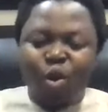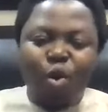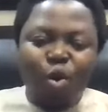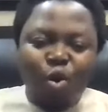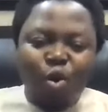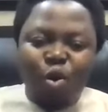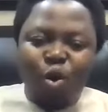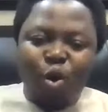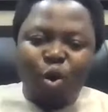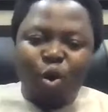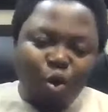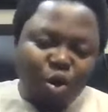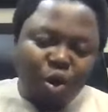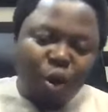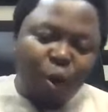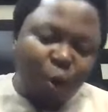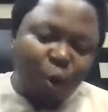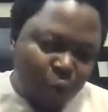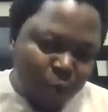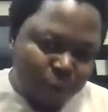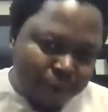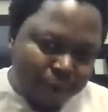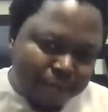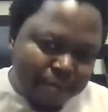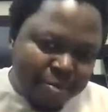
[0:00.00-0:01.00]
go,
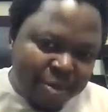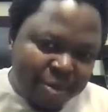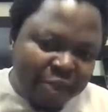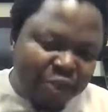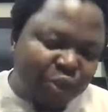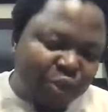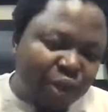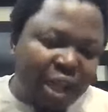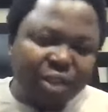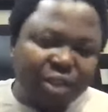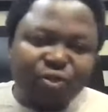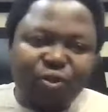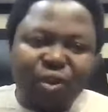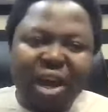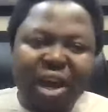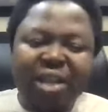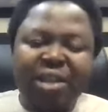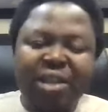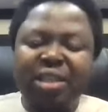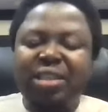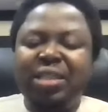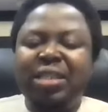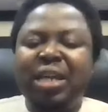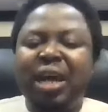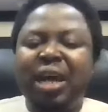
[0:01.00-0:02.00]
go. So let's fire
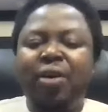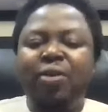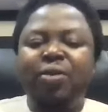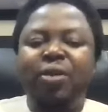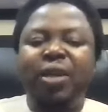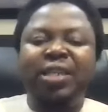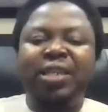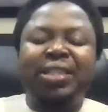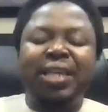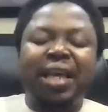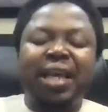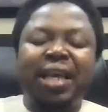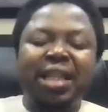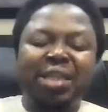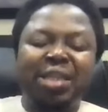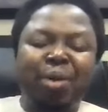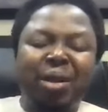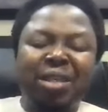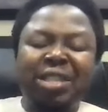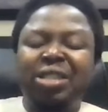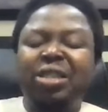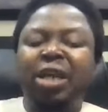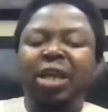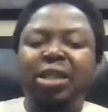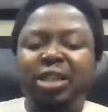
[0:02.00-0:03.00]
this down. Let's get this
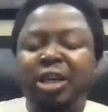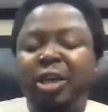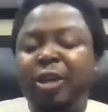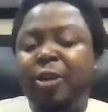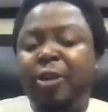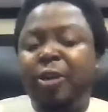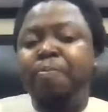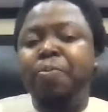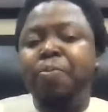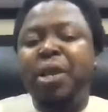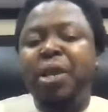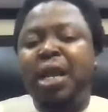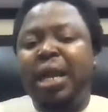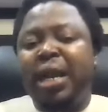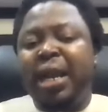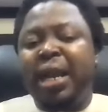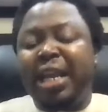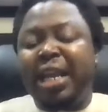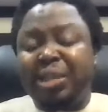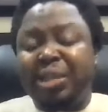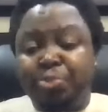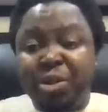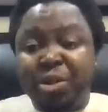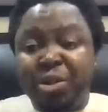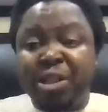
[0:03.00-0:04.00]
party started.
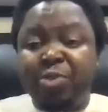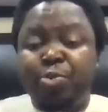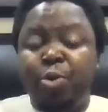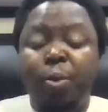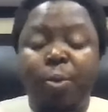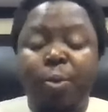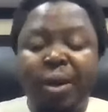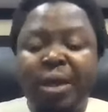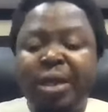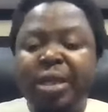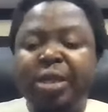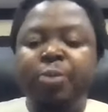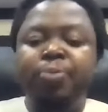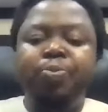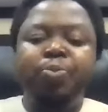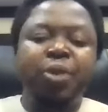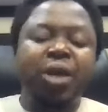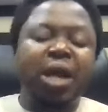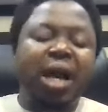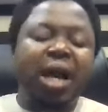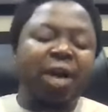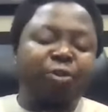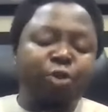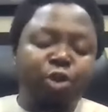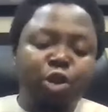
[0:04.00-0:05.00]
Let's build this properly.
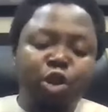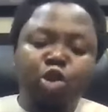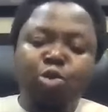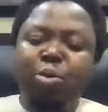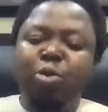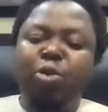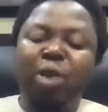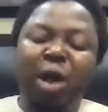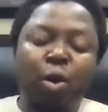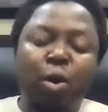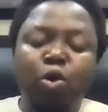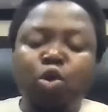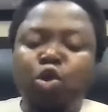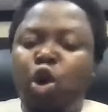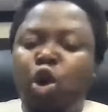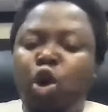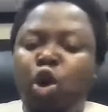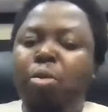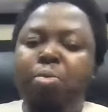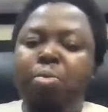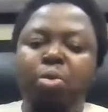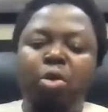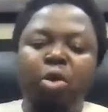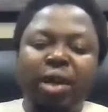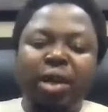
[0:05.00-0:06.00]
And for the people that want to come
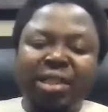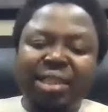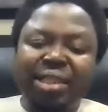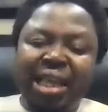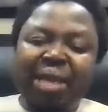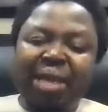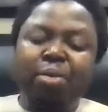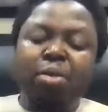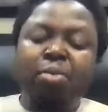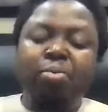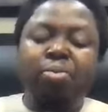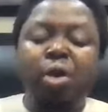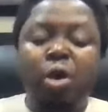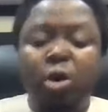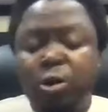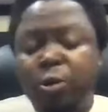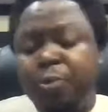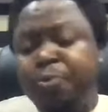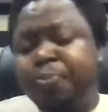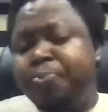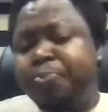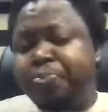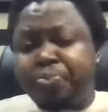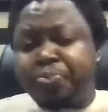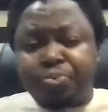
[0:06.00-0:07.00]
on board, let's get them on board.
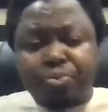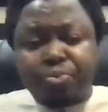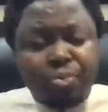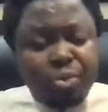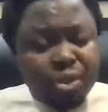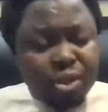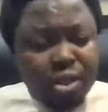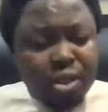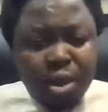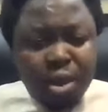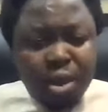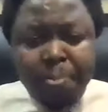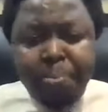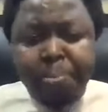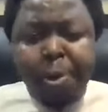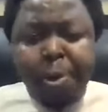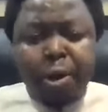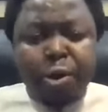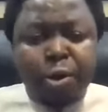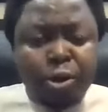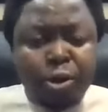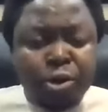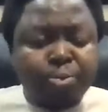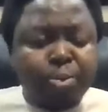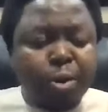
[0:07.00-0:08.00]

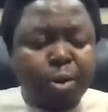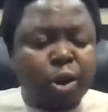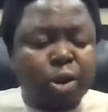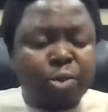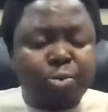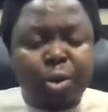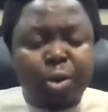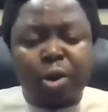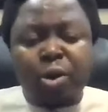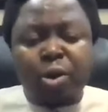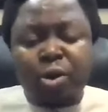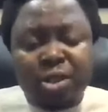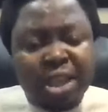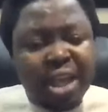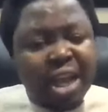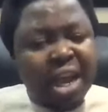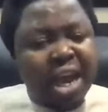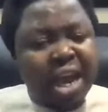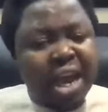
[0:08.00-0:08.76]
Bottles, bottles, bottles.